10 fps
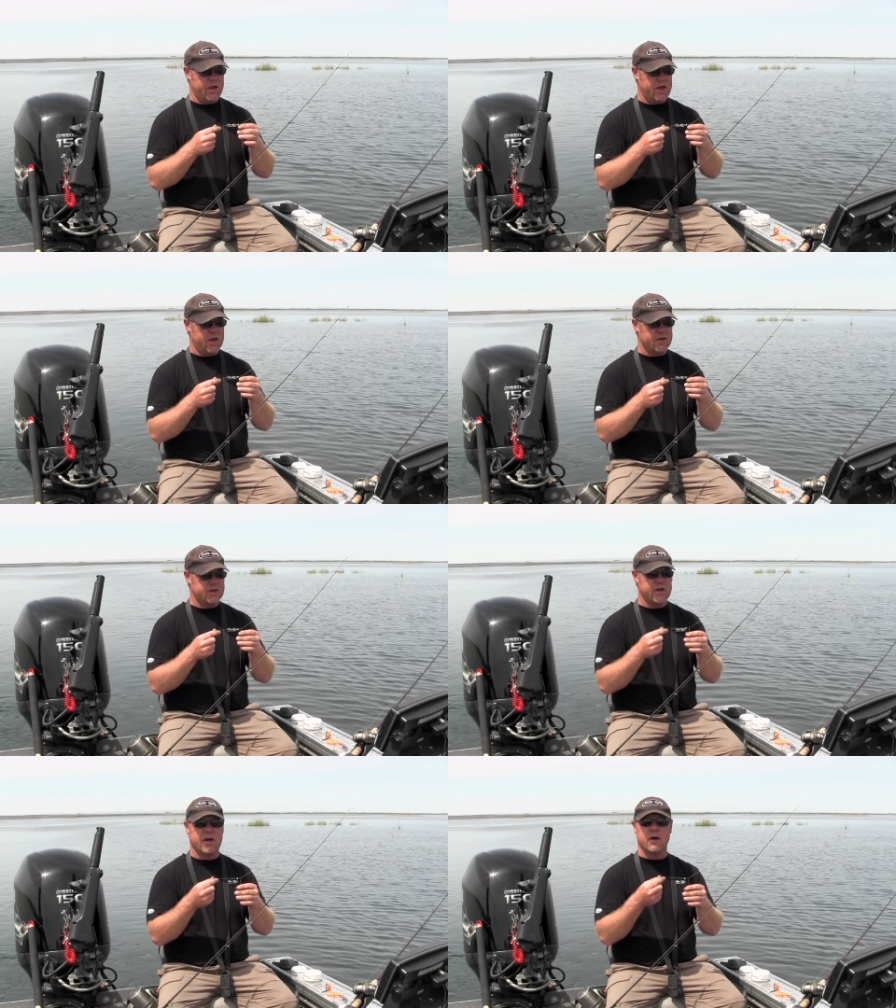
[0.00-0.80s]

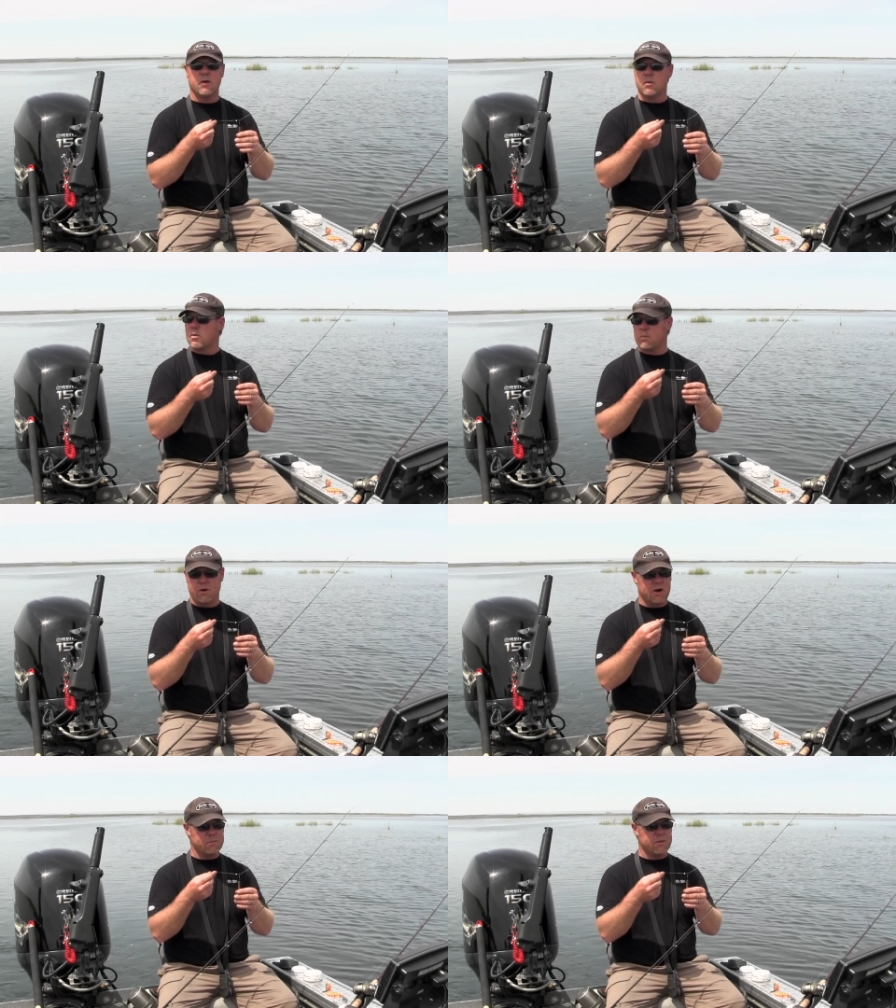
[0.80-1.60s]
And uh, we're
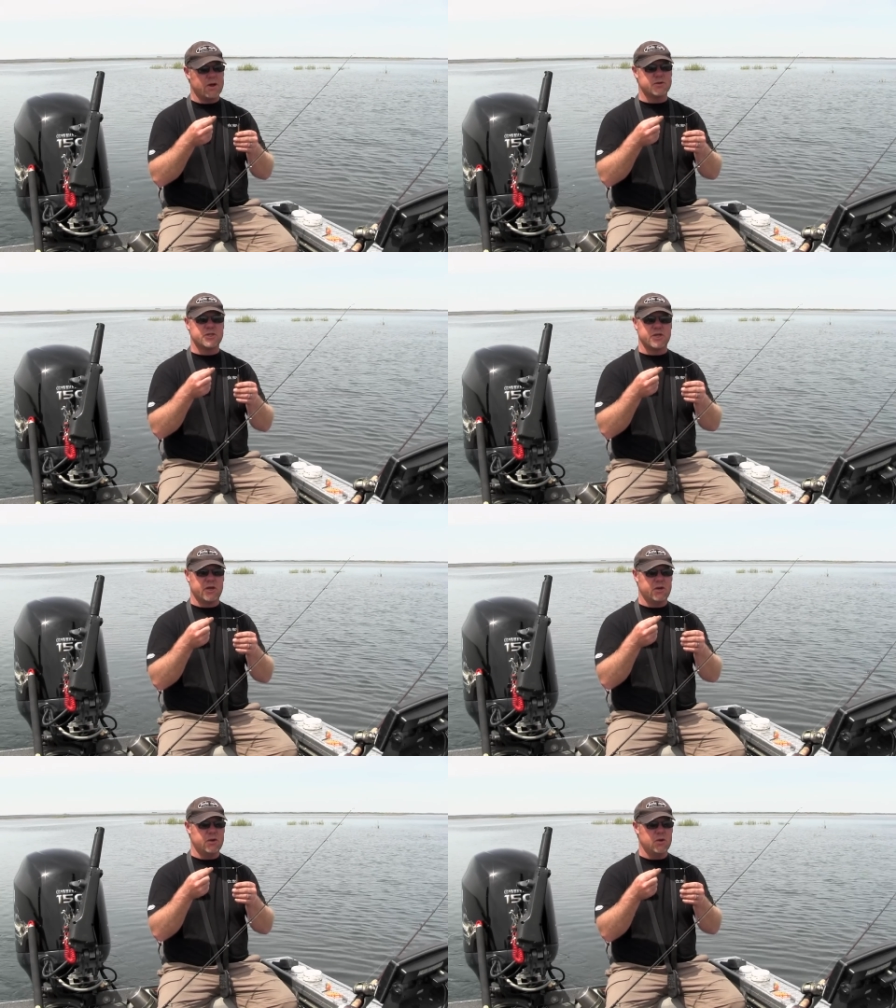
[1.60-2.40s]
bottom
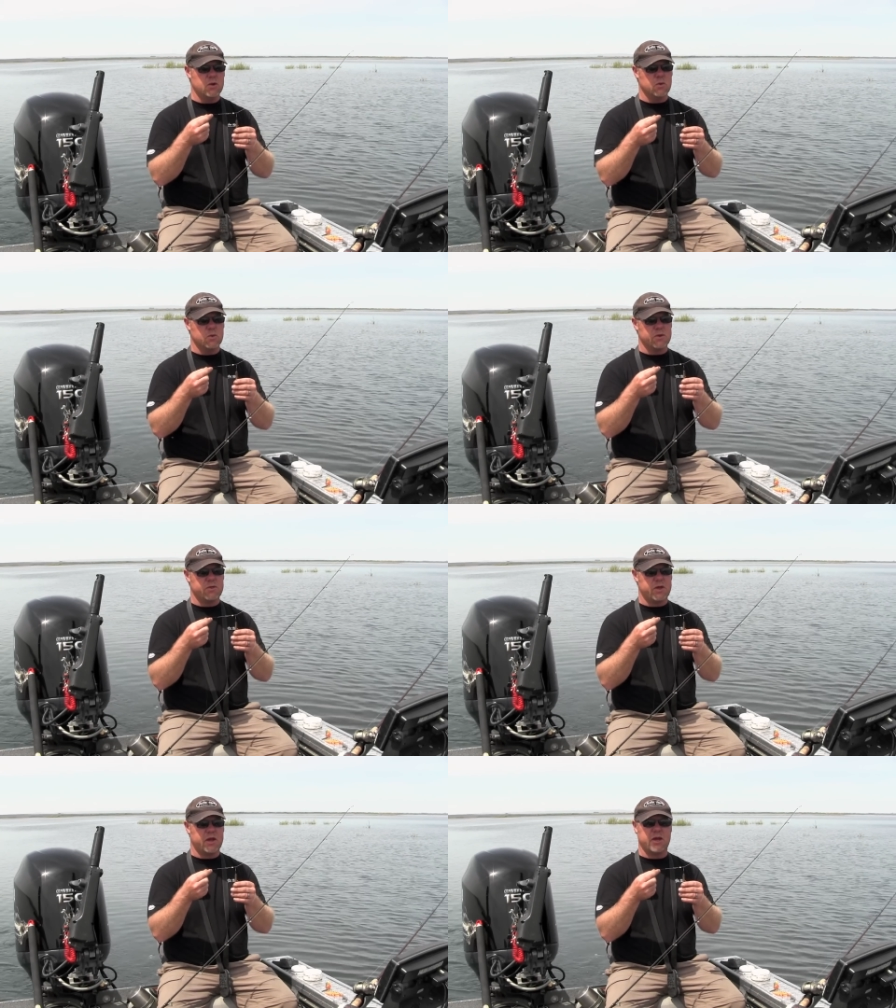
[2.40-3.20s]
bouncing
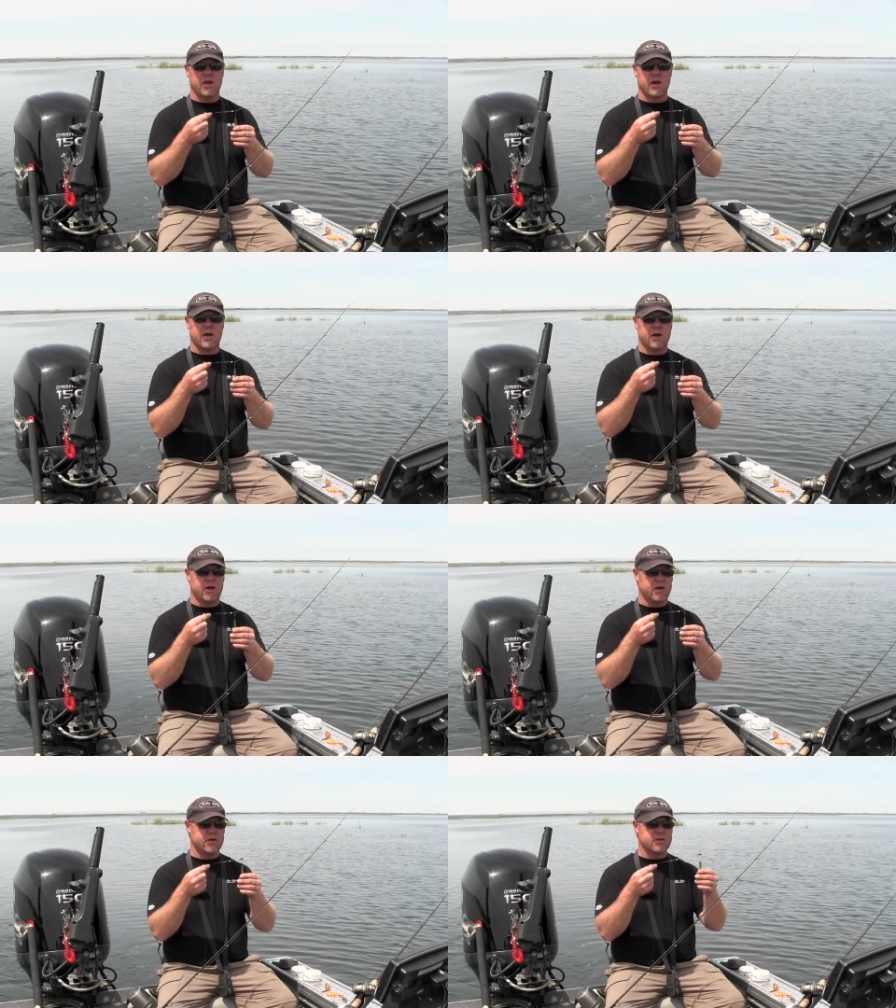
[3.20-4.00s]
with a, uh,
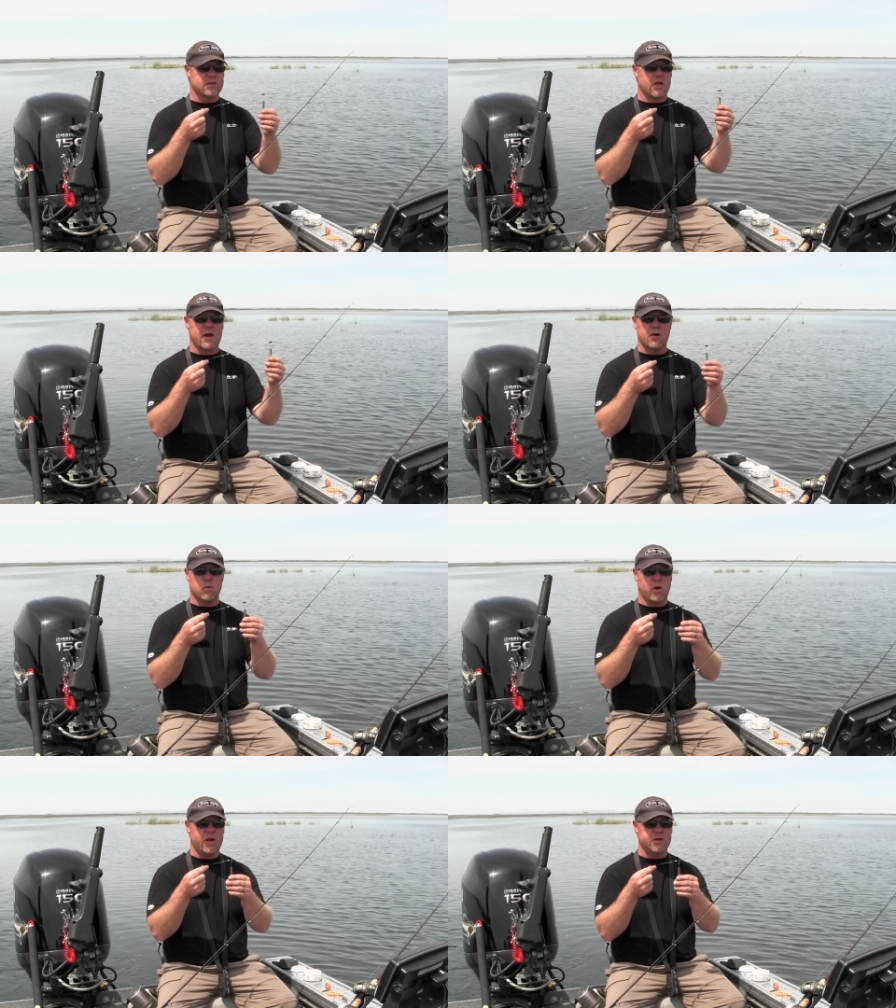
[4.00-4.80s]
a
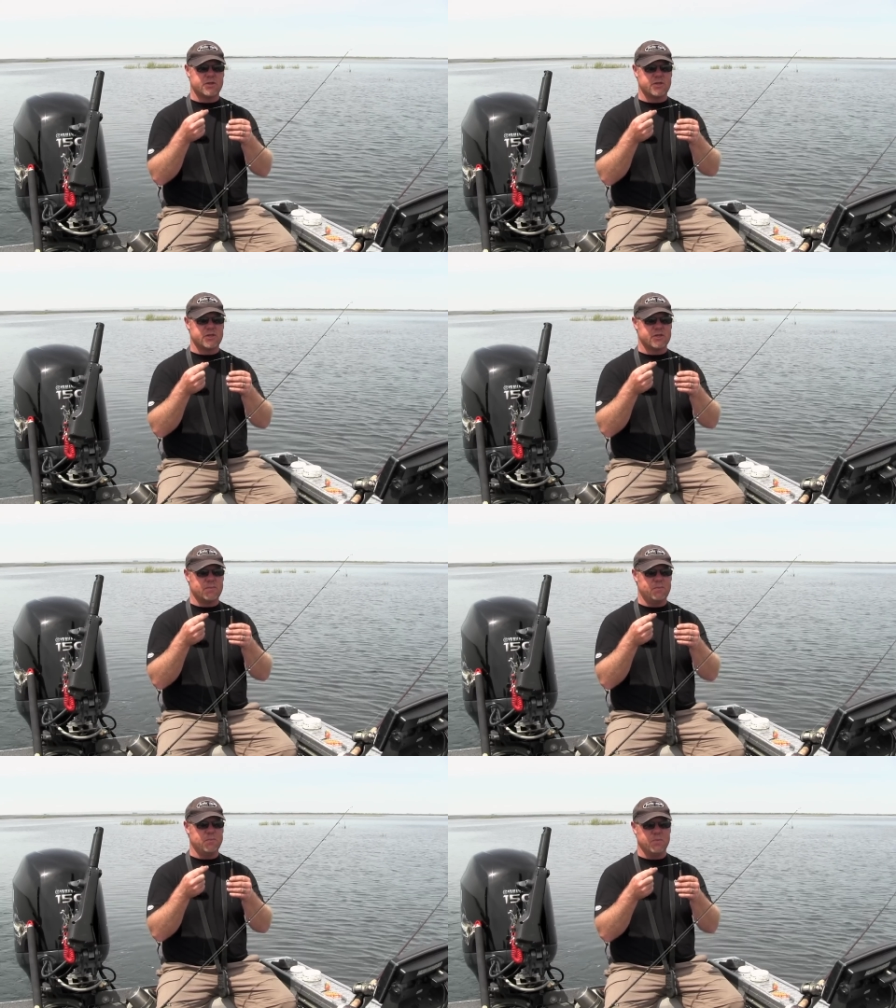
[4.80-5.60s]
slider weight
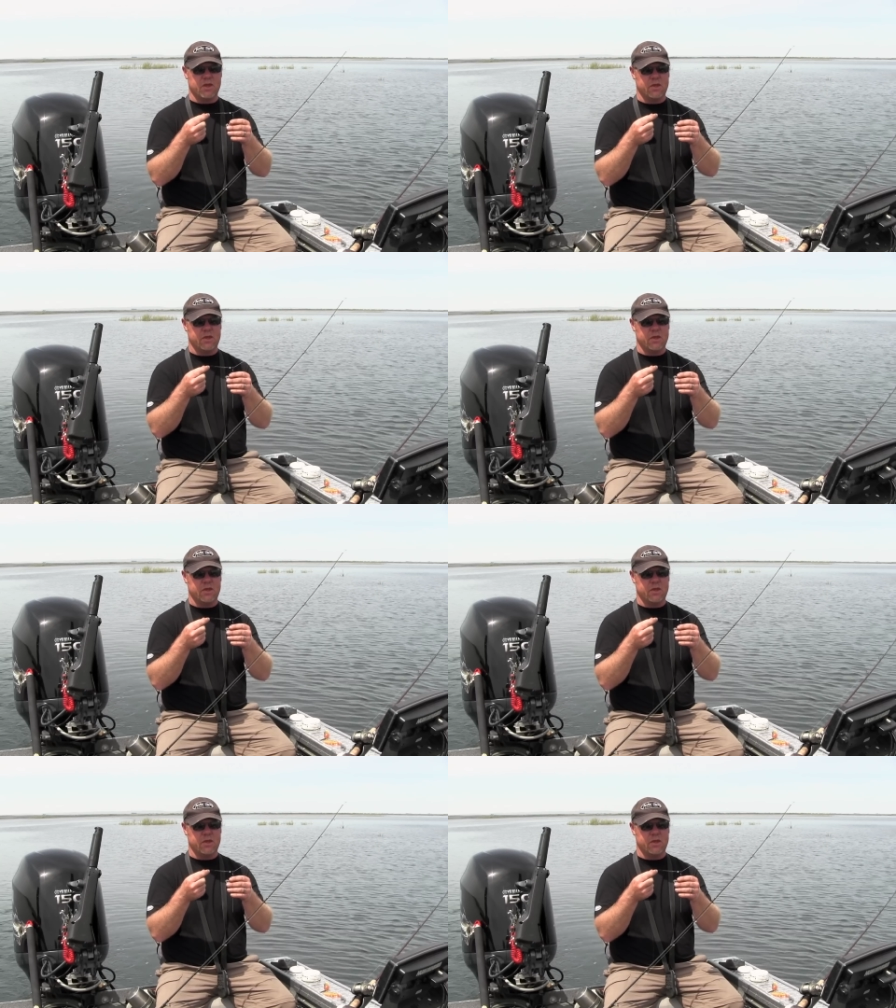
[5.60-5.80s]
system.